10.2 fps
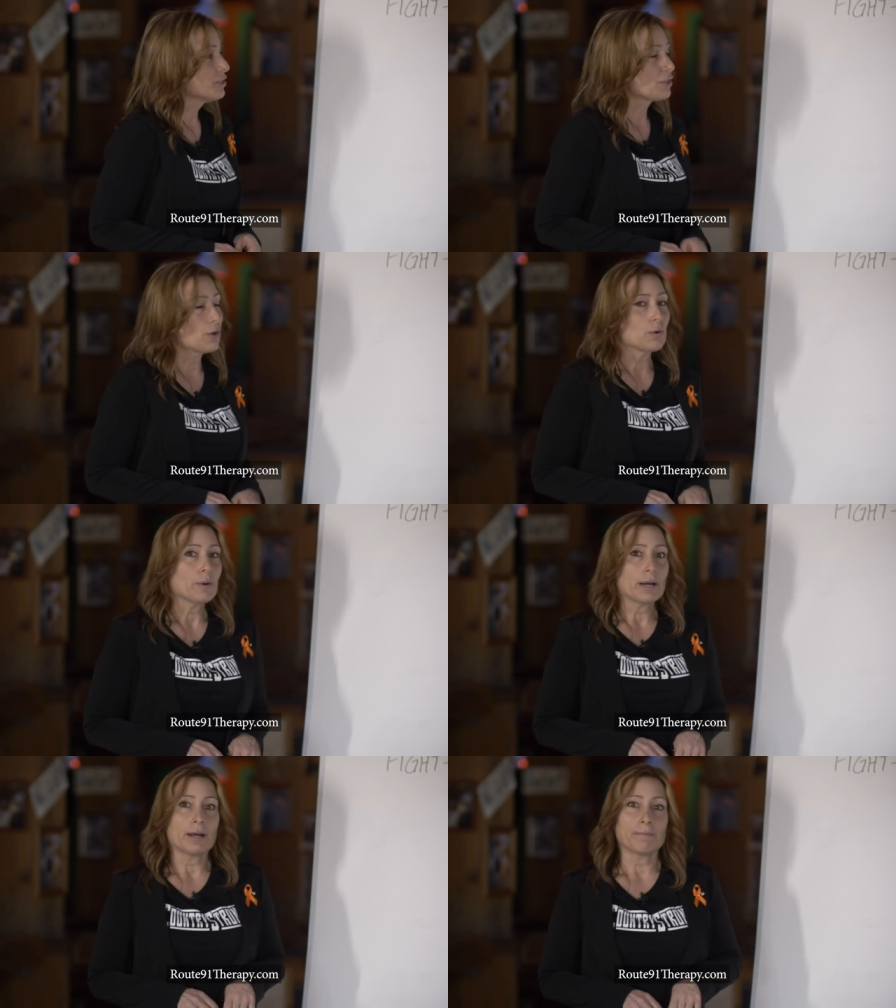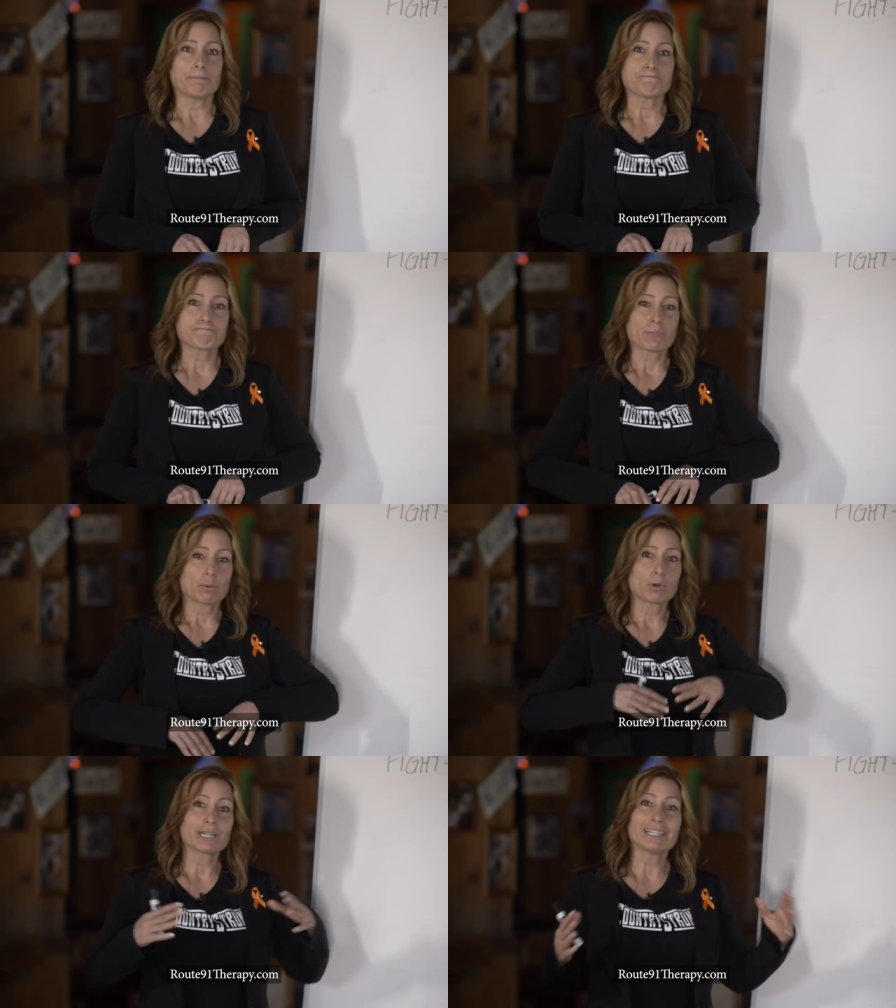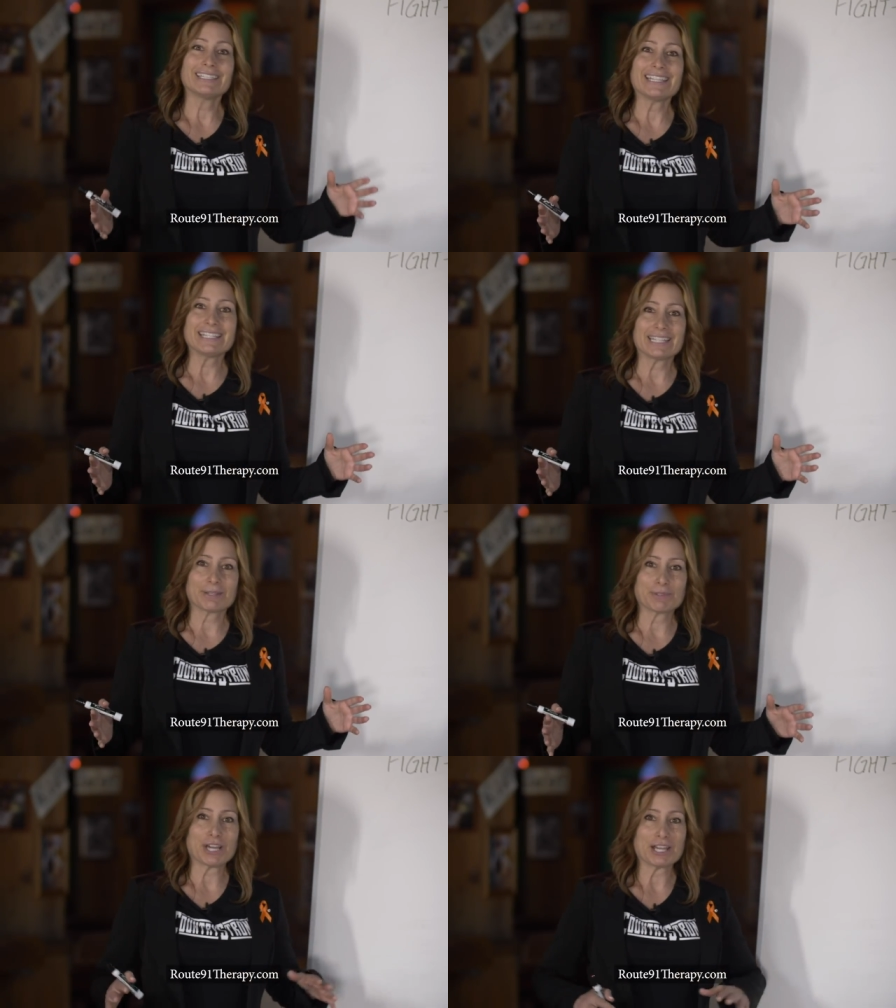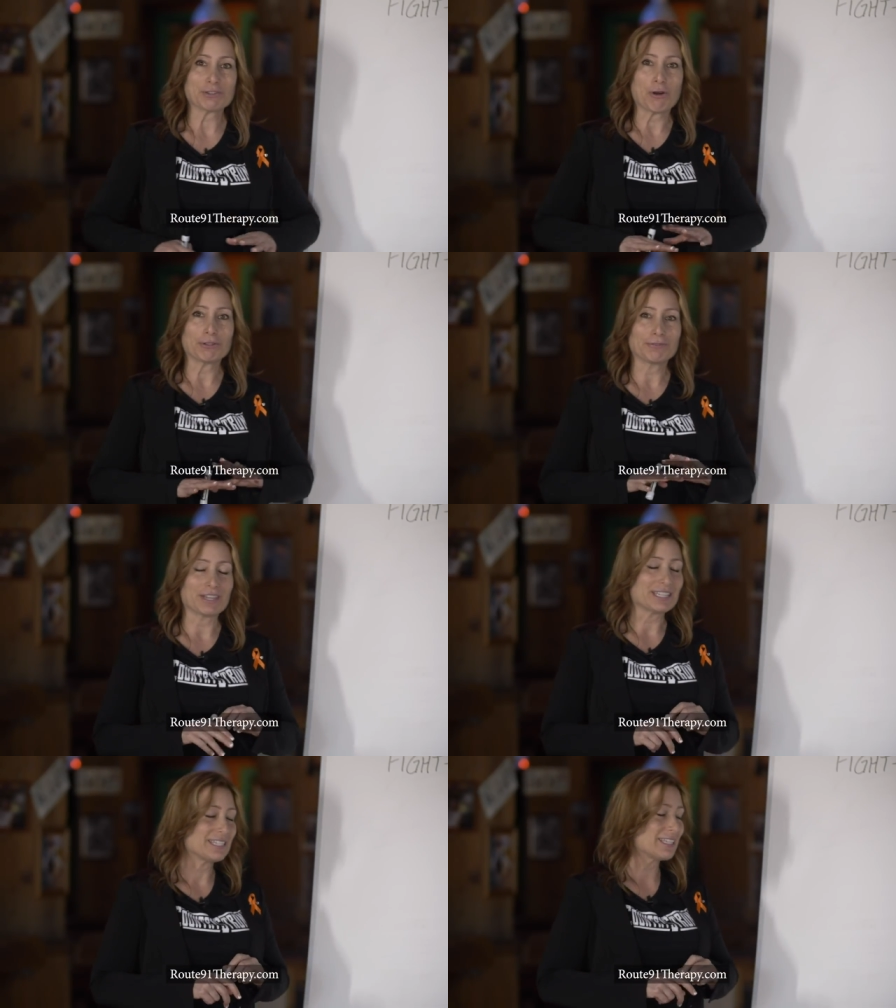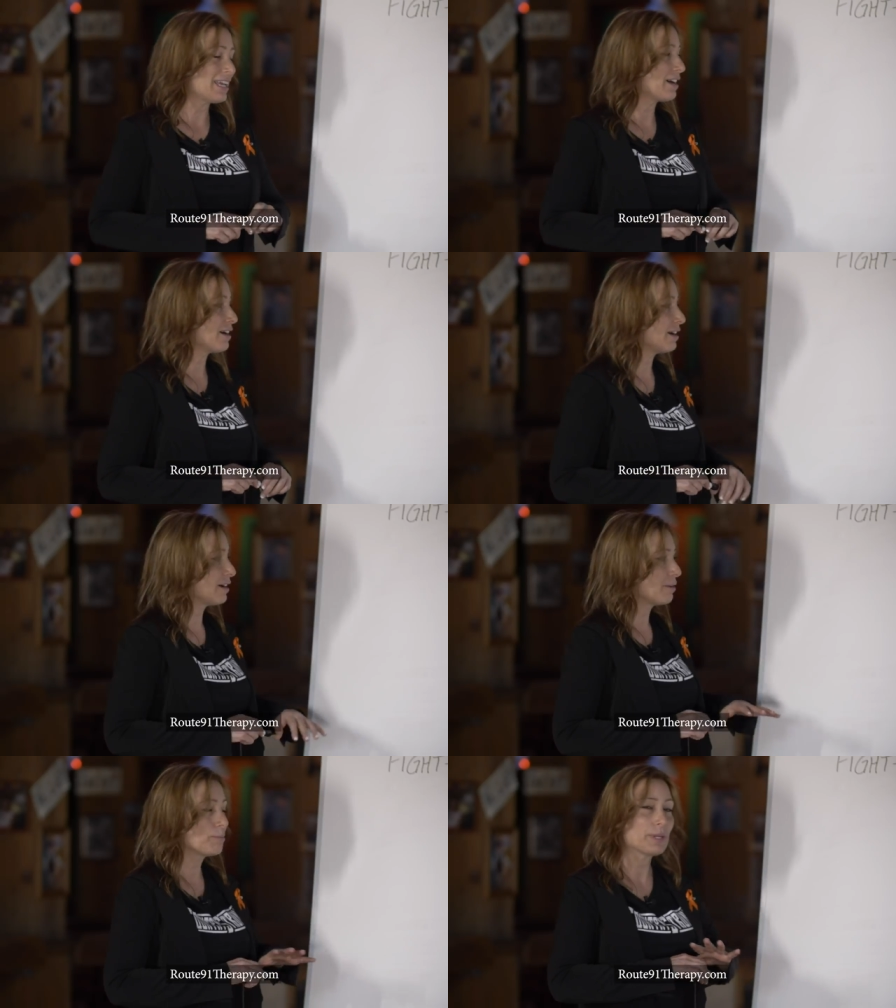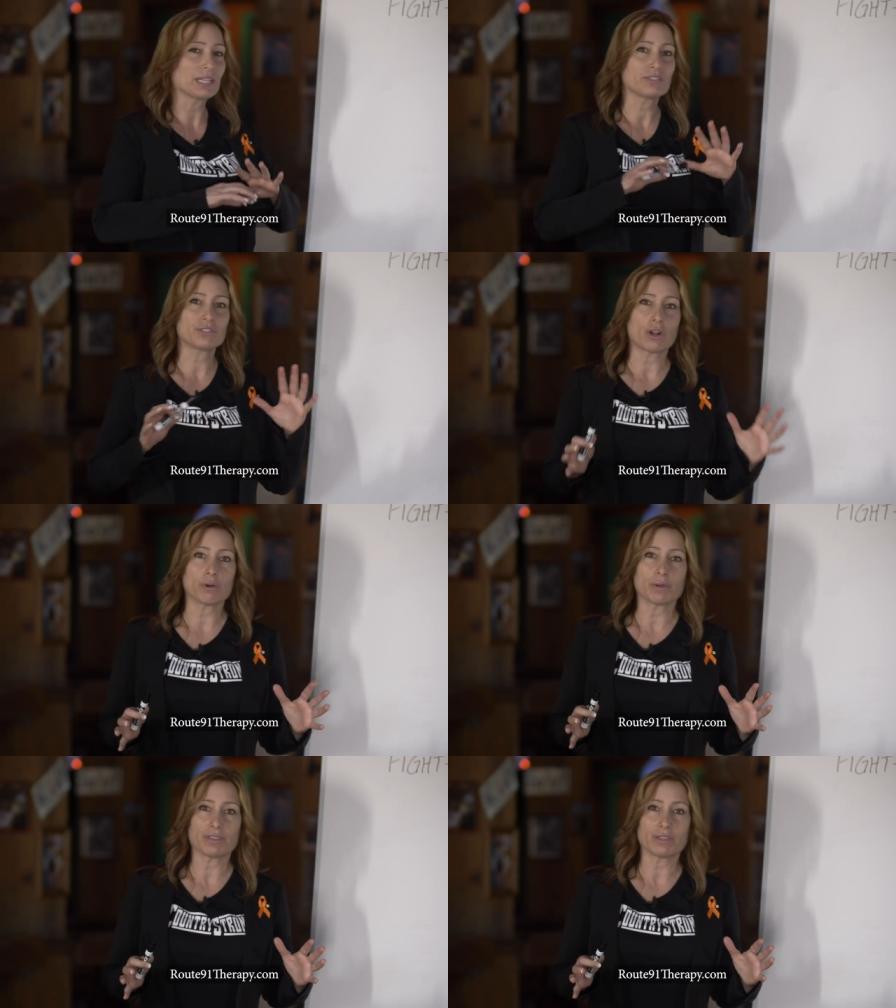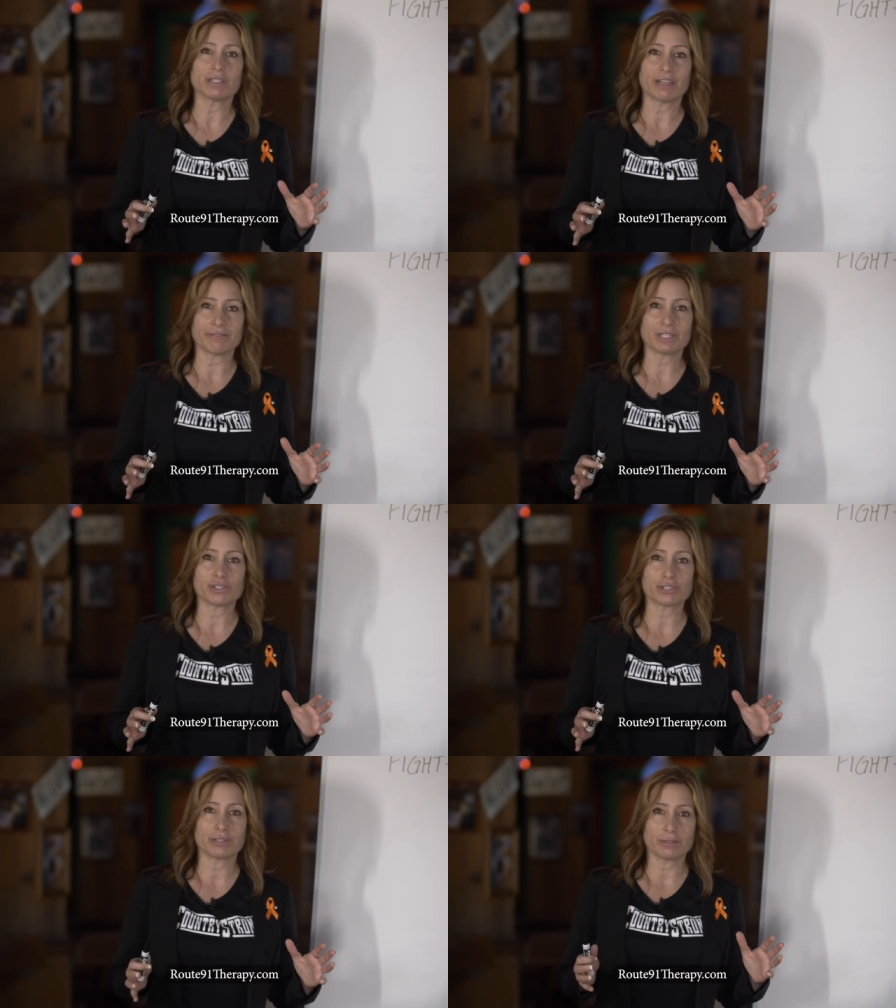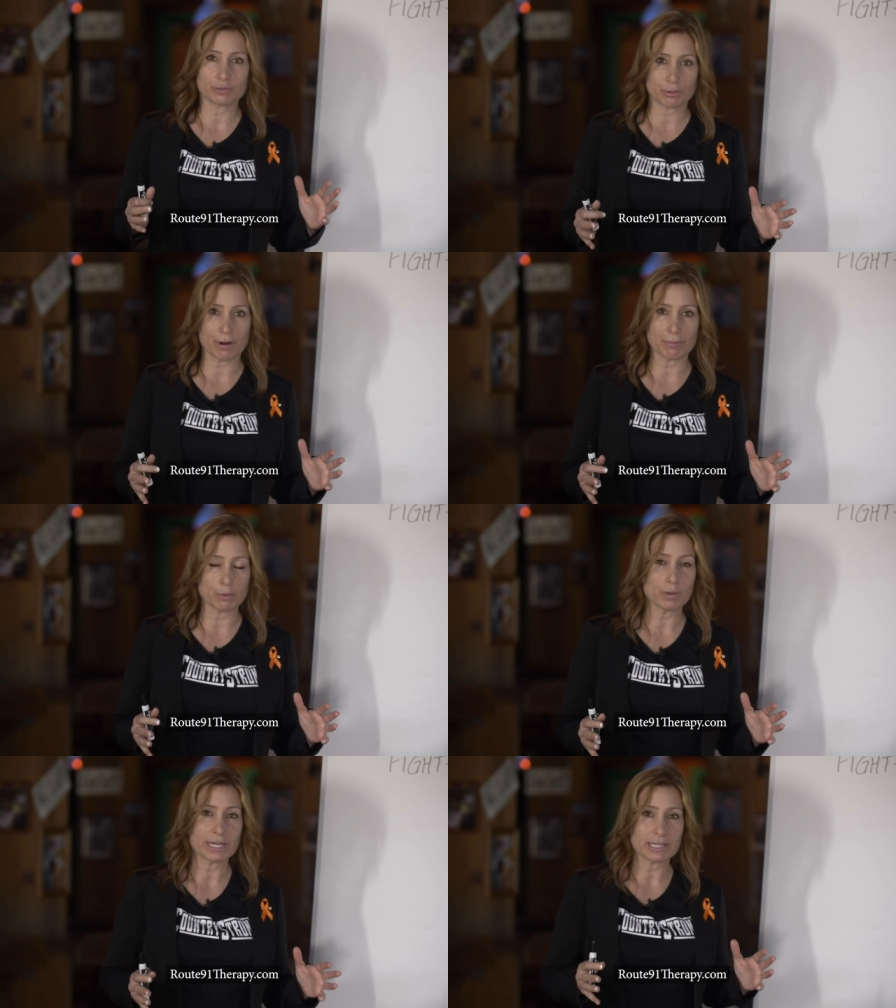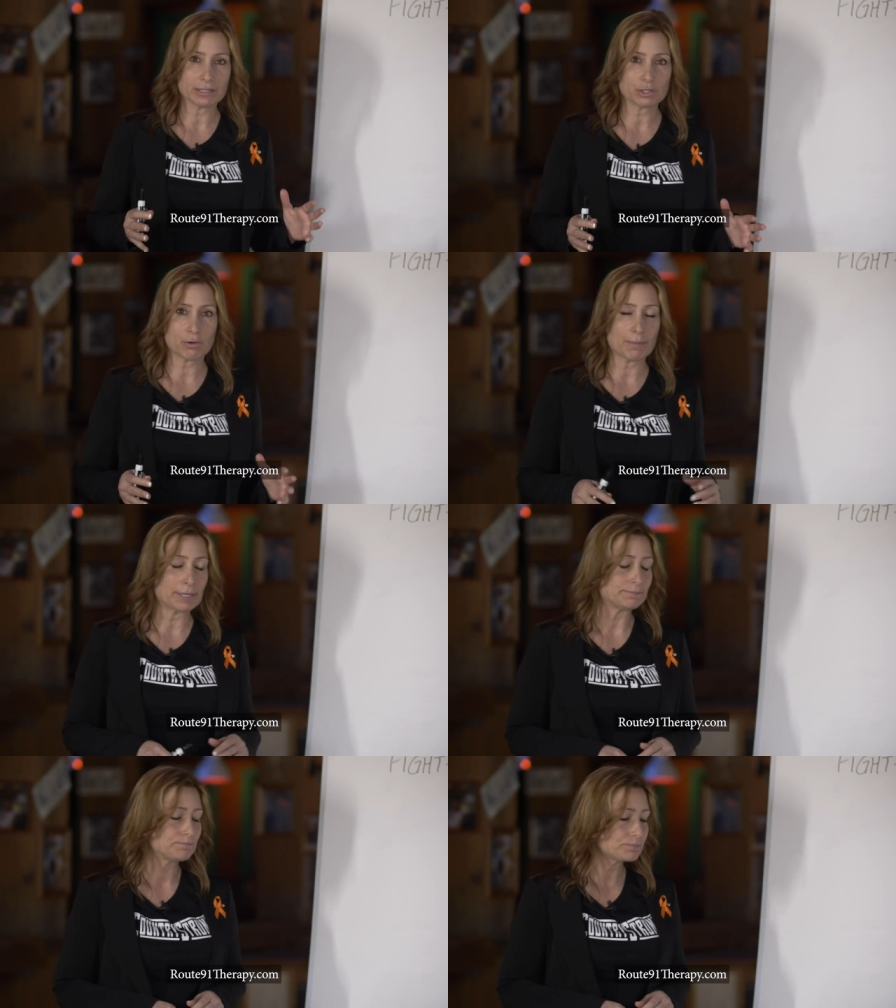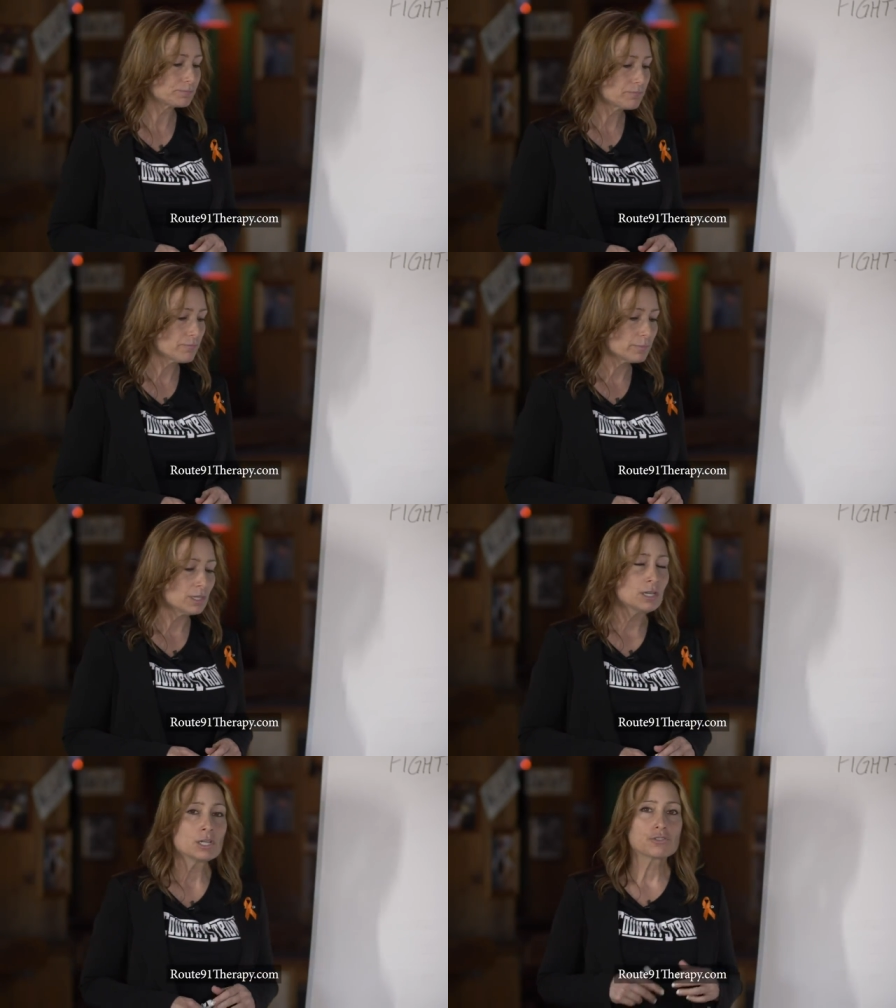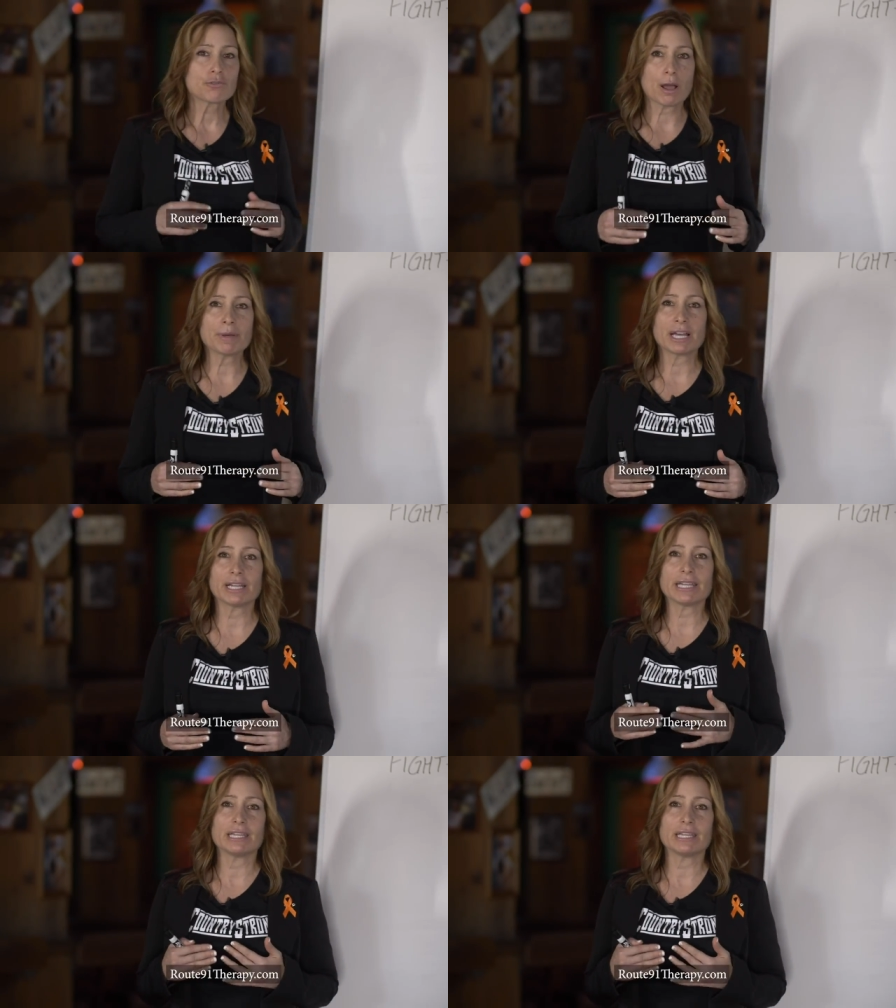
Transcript: So um, we're going to destigmatize all of this uh, but let's start with a definition of trauma. What is trauma? Trauma